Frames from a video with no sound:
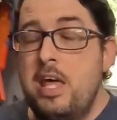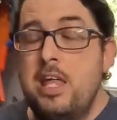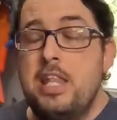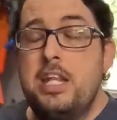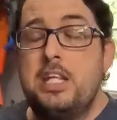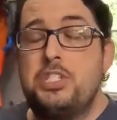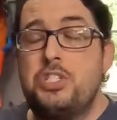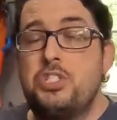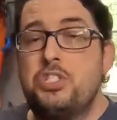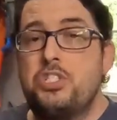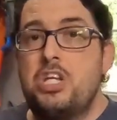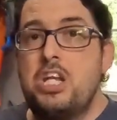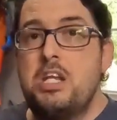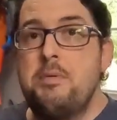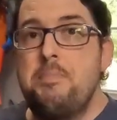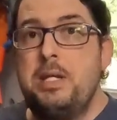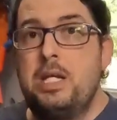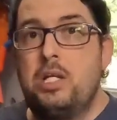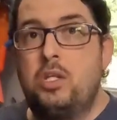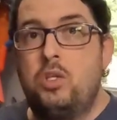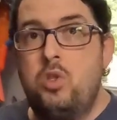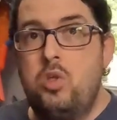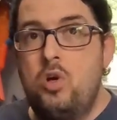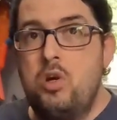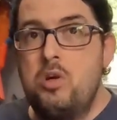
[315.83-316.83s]
this is going to be
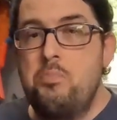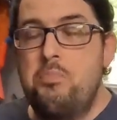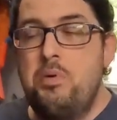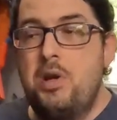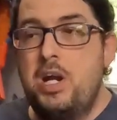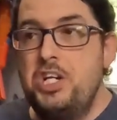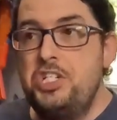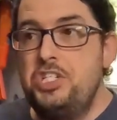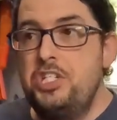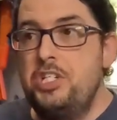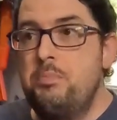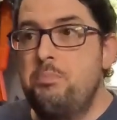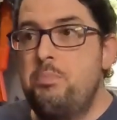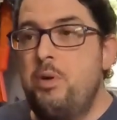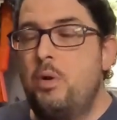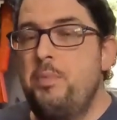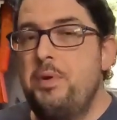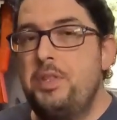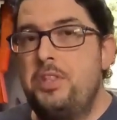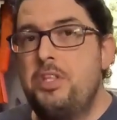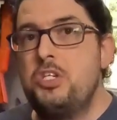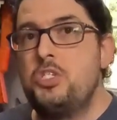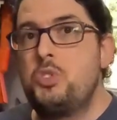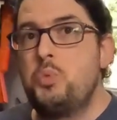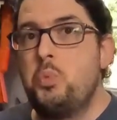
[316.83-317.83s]
a long project, but
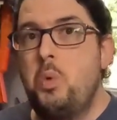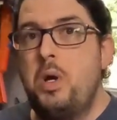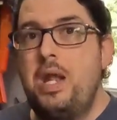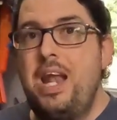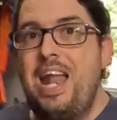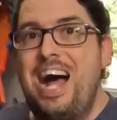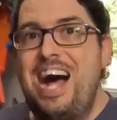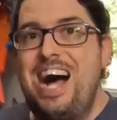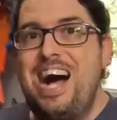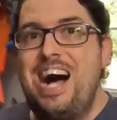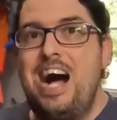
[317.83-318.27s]
with this one,